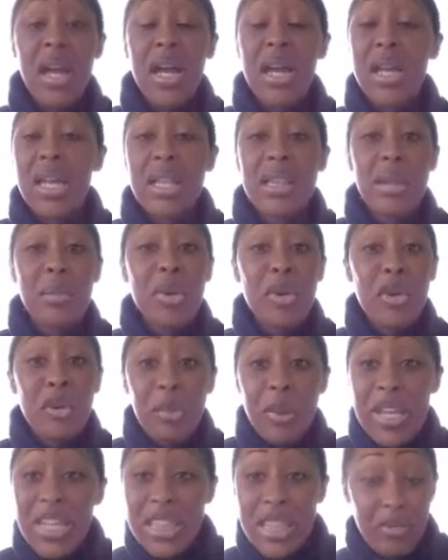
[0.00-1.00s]
And let me
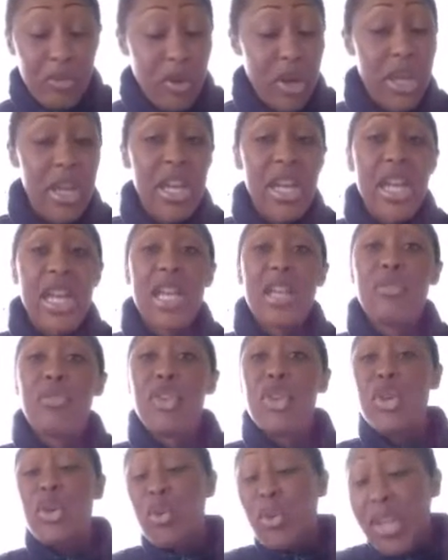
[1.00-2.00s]
repeat that for you. If
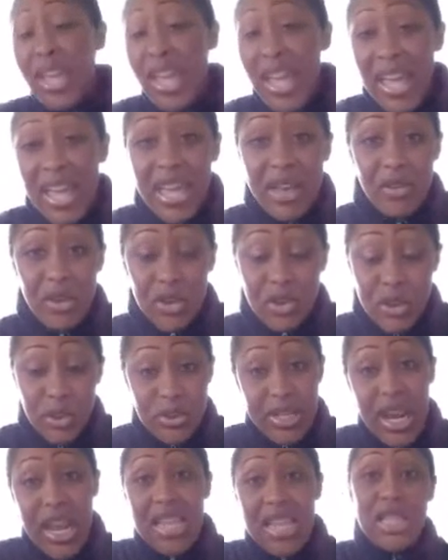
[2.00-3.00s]
you're so
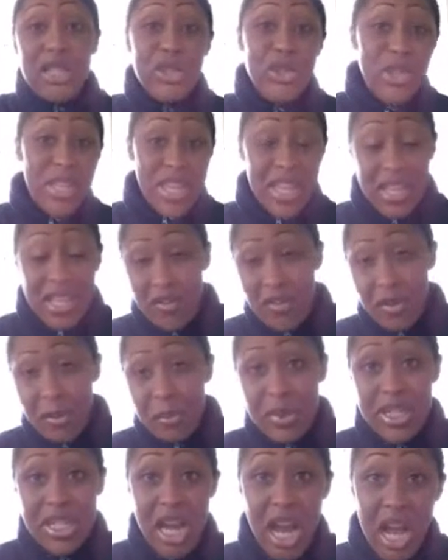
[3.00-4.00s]
tight that you can't give up
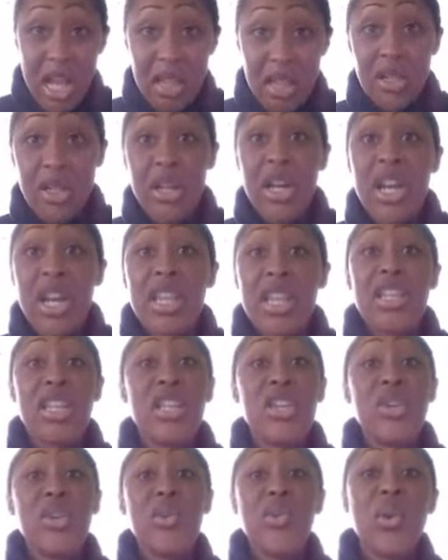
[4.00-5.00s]
$1,
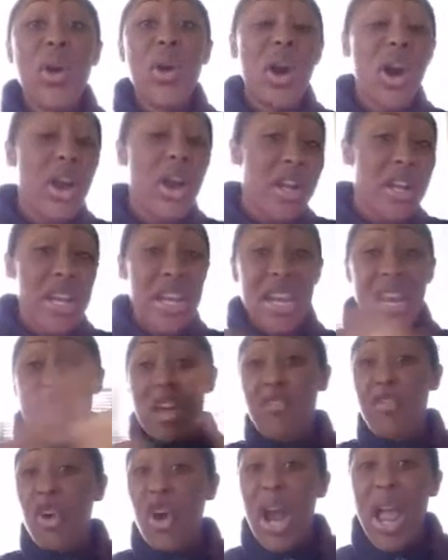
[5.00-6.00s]
then you are
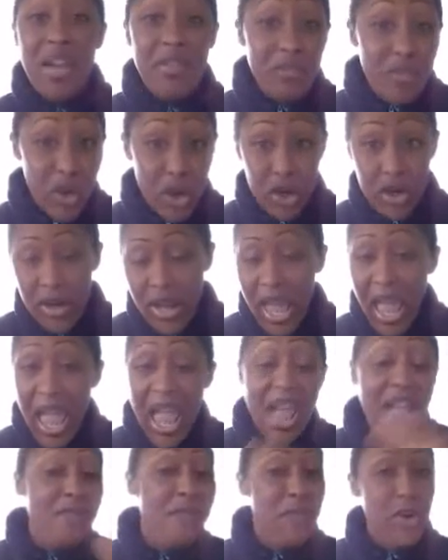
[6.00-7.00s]
never, ever
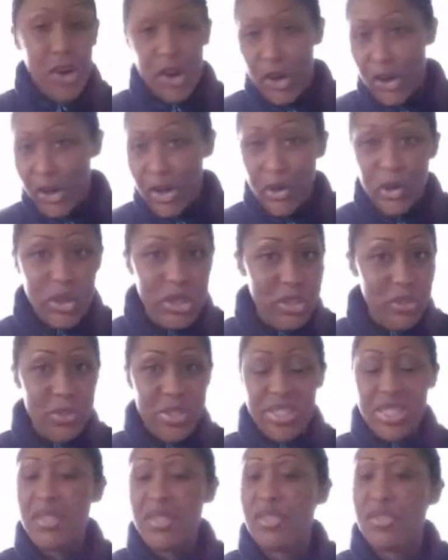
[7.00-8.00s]
going to
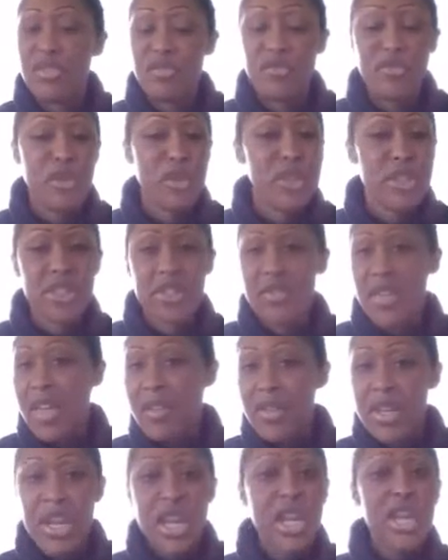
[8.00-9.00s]
receive of the fullness of
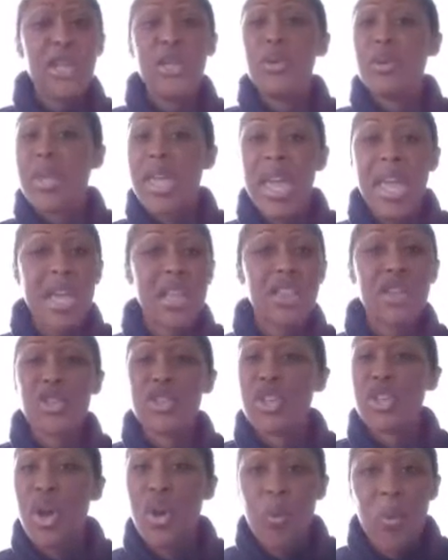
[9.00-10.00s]
heaven. You can't.
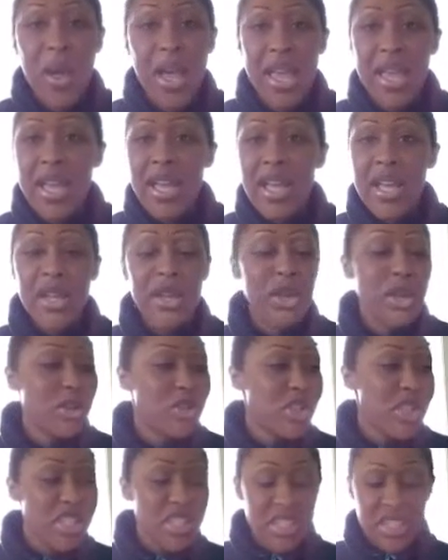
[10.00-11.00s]
There's no way.
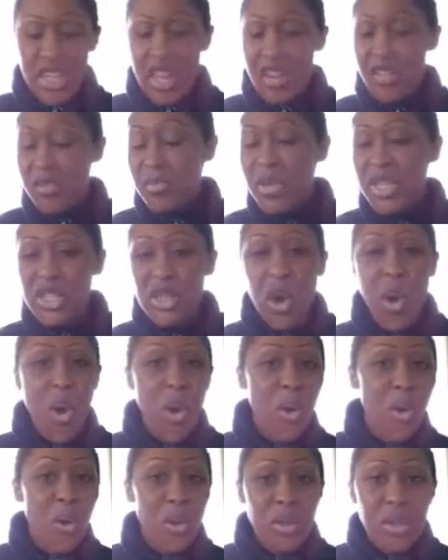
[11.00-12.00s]
Jesus gave up his
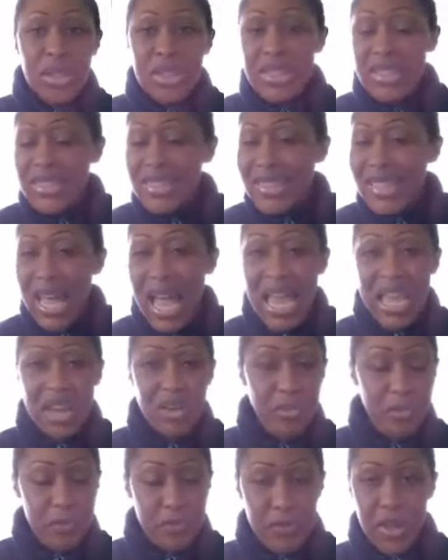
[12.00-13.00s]
whole
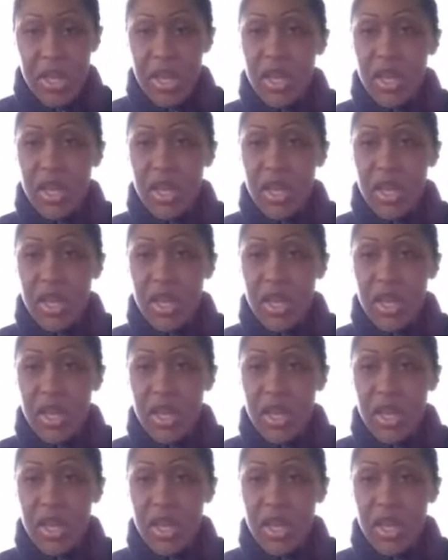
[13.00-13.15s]
life,